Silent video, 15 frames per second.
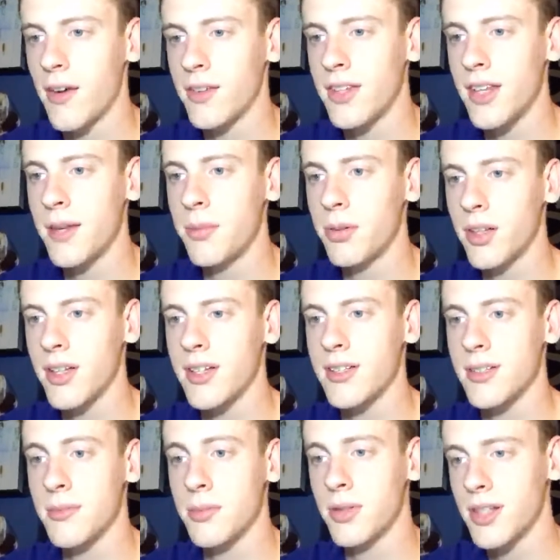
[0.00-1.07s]
Did it
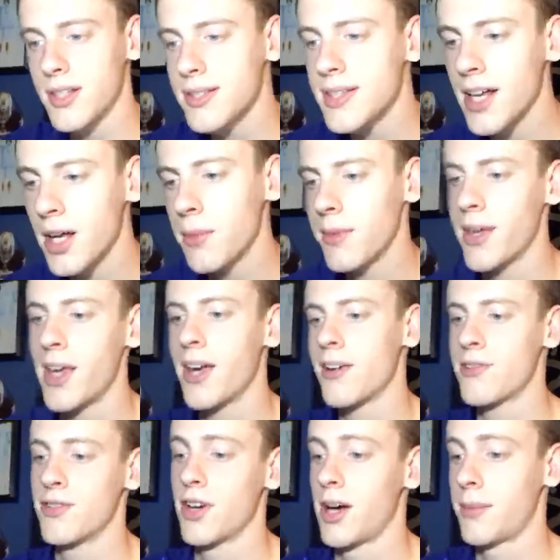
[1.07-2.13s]
please tell me it
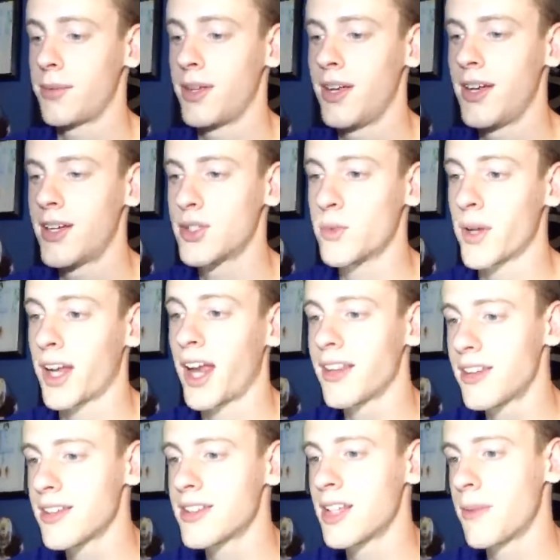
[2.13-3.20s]
airdropped so I can get
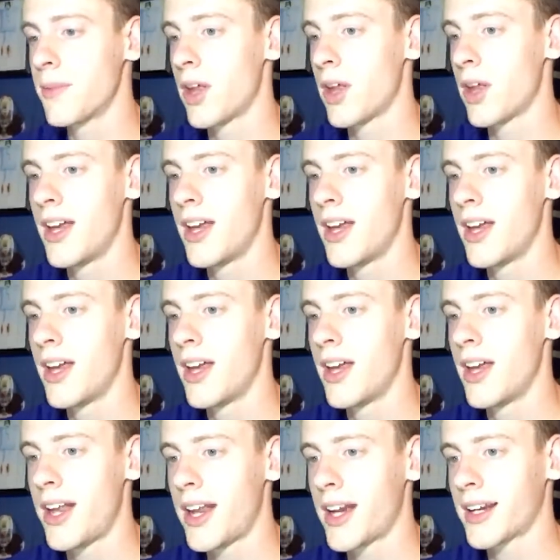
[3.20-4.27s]
this thumbnail rolling
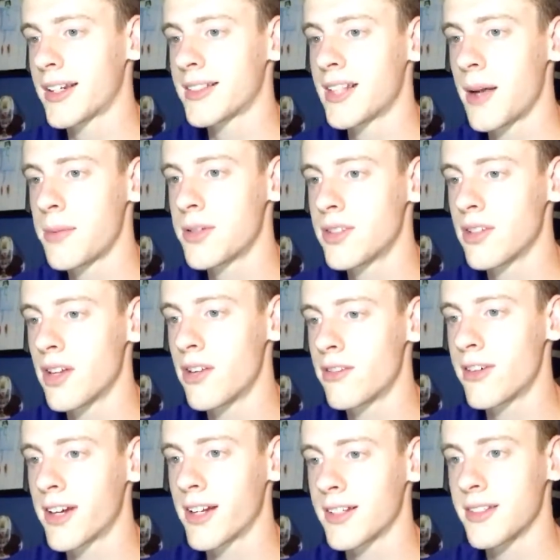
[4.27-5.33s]
and I can stop
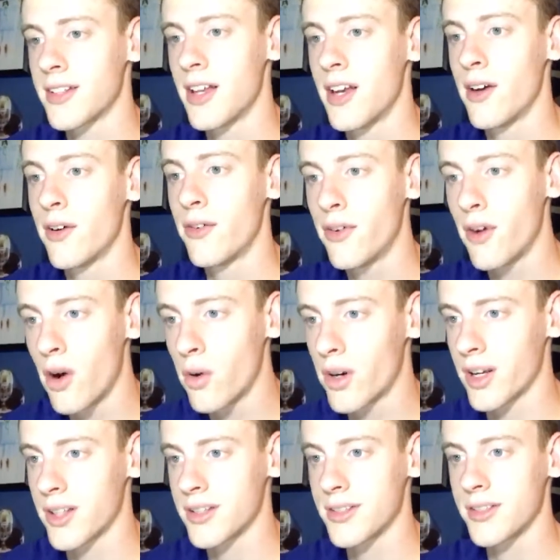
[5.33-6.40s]
stuttering and
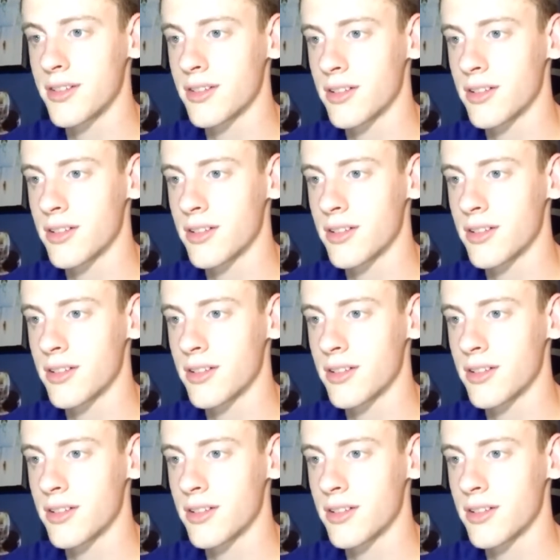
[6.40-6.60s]
focus